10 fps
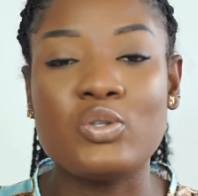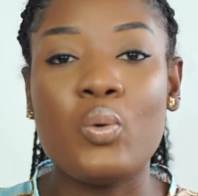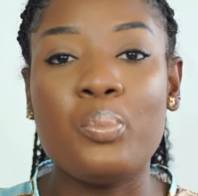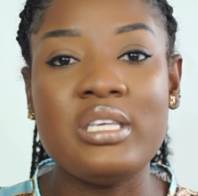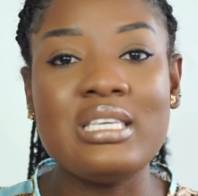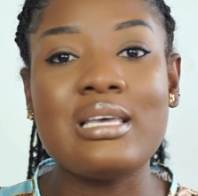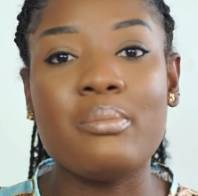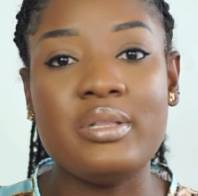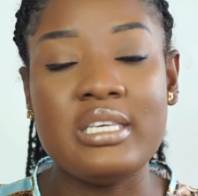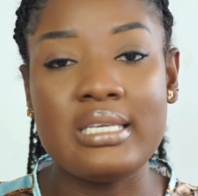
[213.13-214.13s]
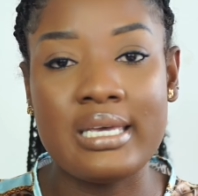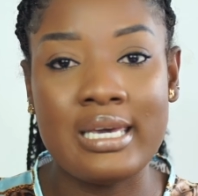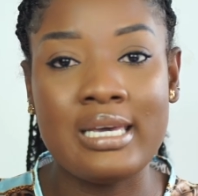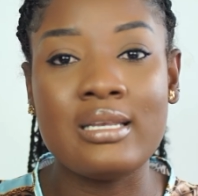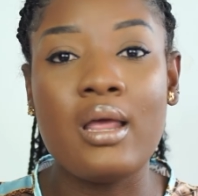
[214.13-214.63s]
So, please and please
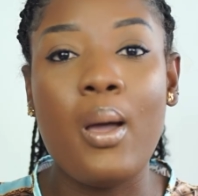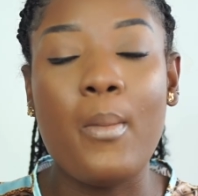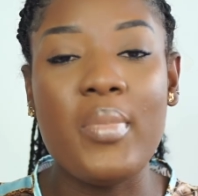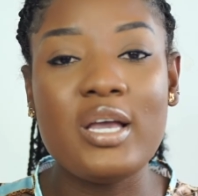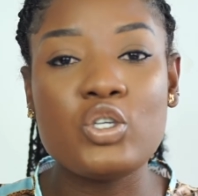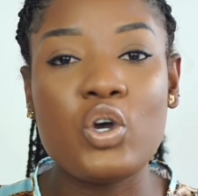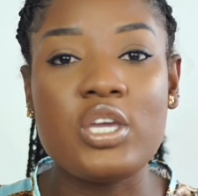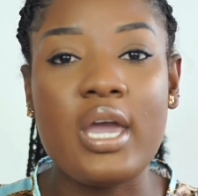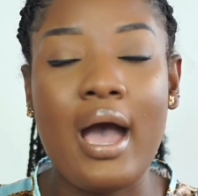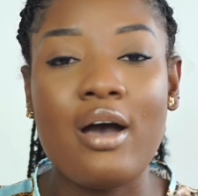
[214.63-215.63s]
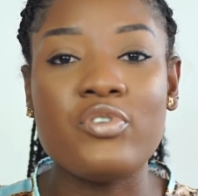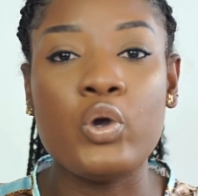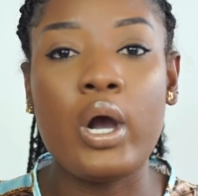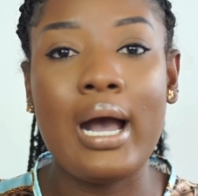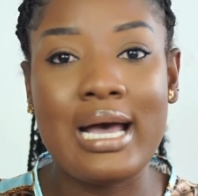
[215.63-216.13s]
again, make sure you have
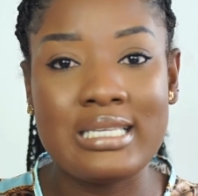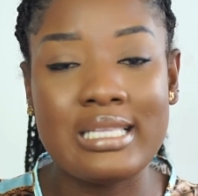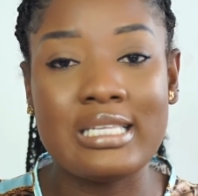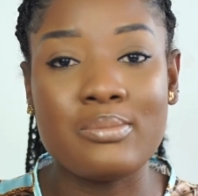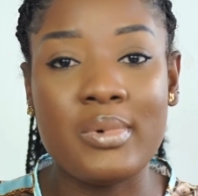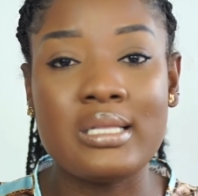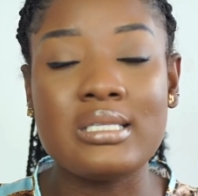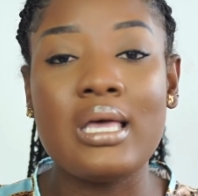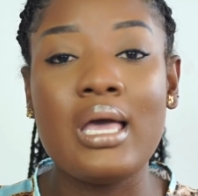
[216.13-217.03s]
your CAS statement